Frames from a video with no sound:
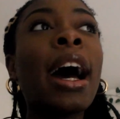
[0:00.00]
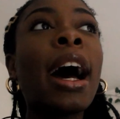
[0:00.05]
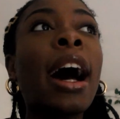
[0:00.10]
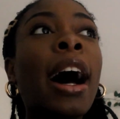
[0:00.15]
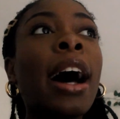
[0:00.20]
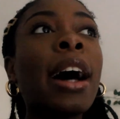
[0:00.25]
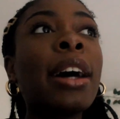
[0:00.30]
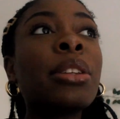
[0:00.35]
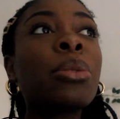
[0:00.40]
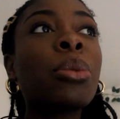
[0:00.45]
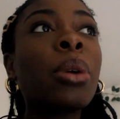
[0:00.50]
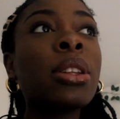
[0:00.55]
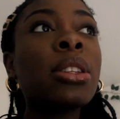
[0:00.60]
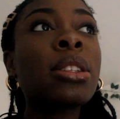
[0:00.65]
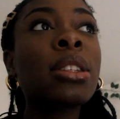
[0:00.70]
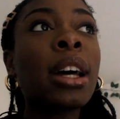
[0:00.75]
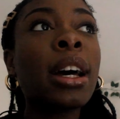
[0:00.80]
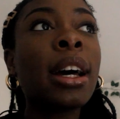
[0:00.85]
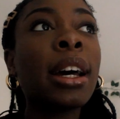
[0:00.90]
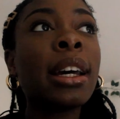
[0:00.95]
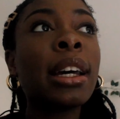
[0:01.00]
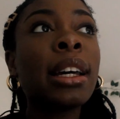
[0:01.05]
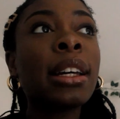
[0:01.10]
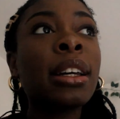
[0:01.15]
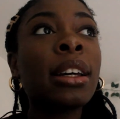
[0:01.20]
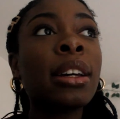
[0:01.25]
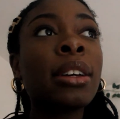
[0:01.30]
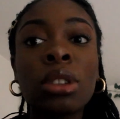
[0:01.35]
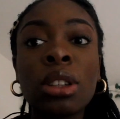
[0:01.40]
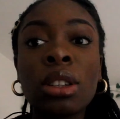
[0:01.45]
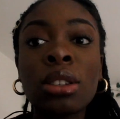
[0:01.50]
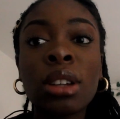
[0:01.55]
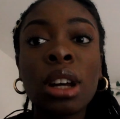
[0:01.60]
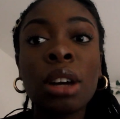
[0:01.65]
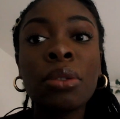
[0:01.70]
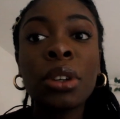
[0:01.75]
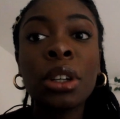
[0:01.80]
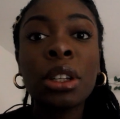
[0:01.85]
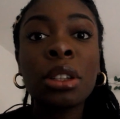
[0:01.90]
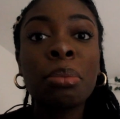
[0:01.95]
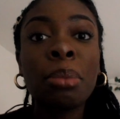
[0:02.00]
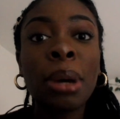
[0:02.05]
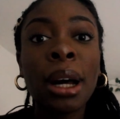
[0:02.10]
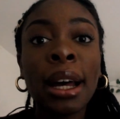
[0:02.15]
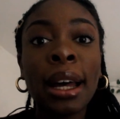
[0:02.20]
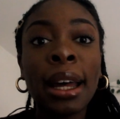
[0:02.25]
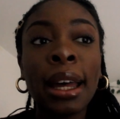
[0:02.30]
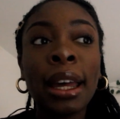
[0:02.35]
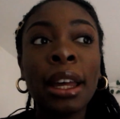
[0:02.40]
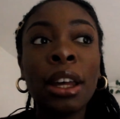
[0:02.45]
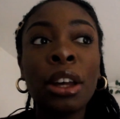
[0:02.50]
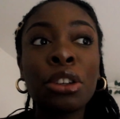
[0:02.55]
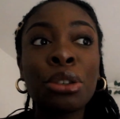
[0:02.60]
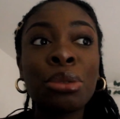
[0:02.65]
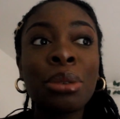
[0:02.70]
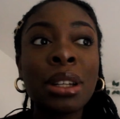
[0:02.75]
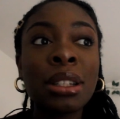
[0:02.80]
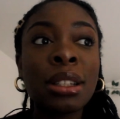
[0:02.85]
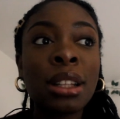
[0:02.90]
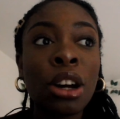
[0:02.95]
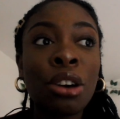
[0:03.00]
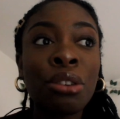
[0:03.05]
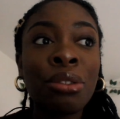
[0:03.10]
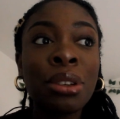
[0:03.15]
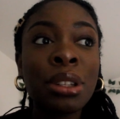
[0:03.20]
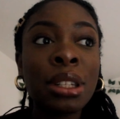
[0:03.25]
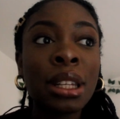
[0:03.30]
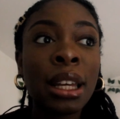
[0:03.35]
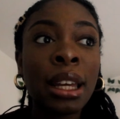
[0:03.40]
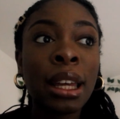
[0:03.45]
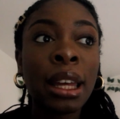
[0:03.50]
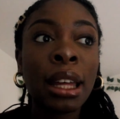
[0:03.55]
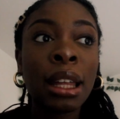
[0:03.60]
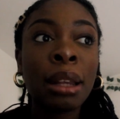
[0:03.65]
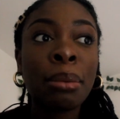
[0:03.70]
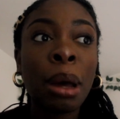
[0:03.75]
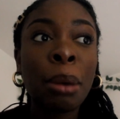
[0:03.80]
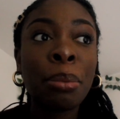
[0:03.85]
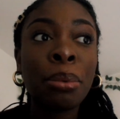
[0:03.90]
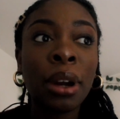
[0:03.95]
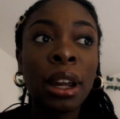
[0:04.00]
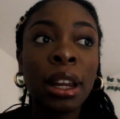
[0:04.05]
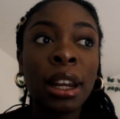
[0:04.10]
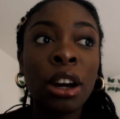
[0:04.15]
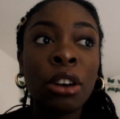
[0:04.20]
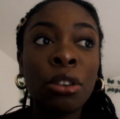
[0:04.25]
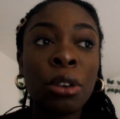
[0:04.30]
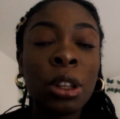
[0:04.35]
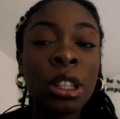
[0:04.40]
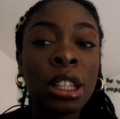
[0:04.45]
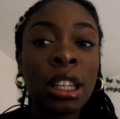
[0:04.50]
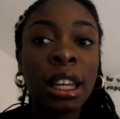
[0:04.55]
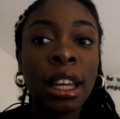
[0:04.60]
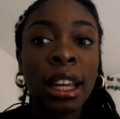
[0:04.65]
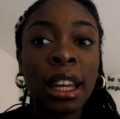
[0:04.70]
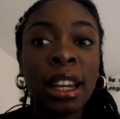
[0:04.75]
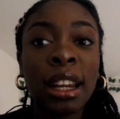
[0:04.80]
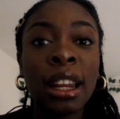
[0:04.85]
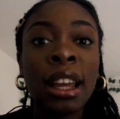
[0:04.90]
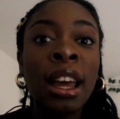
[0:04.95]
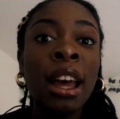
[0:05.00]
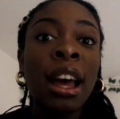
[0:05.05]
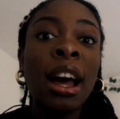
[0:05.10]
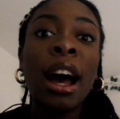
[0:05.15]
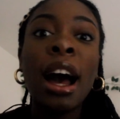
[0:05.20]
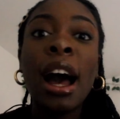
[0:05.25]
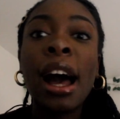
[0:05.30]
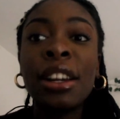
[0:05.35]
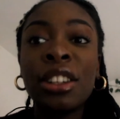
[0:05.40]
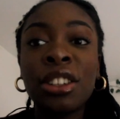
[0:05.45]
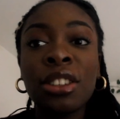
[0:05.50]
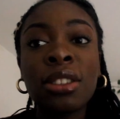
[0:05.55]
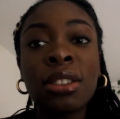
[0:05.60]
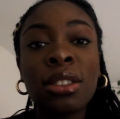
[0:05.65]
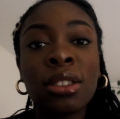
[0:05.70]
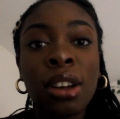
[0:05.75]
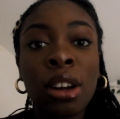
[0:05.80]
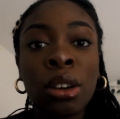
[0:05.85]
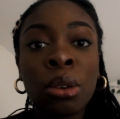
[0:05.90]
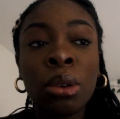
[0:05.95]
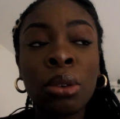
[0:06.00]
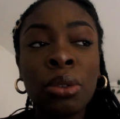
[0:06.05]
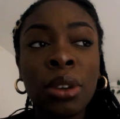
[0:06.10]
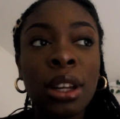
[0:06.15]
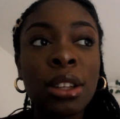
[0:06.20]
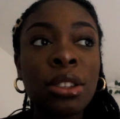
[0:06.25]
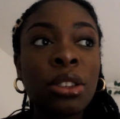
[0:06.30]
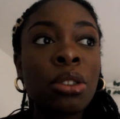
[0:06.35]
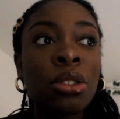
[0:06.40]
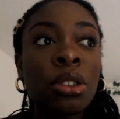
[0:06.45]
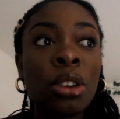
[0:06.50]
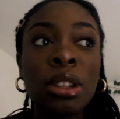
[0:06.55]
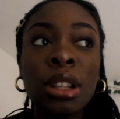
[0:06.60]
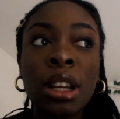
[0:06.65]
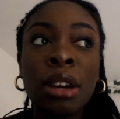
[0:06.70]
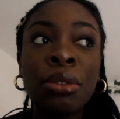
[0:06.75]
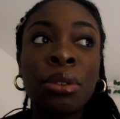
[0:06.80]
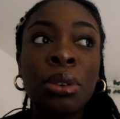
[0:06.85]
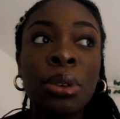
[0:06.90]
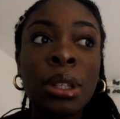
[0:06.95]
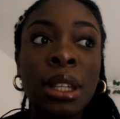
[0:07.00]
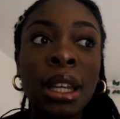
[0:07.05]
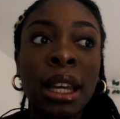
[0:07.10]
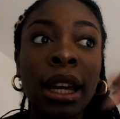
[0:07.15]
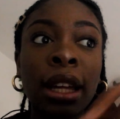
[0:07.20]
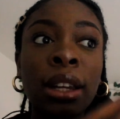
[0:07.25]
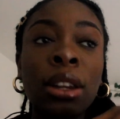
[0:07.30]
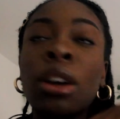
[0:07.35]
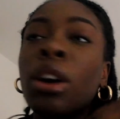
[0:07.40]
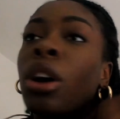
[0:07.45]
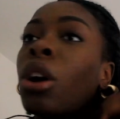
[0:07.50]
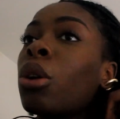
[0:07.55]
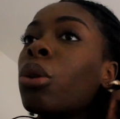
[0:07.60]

And once I discovered my twist out routine, my braid out routine, I just stuck with it. So it's good to have a routine.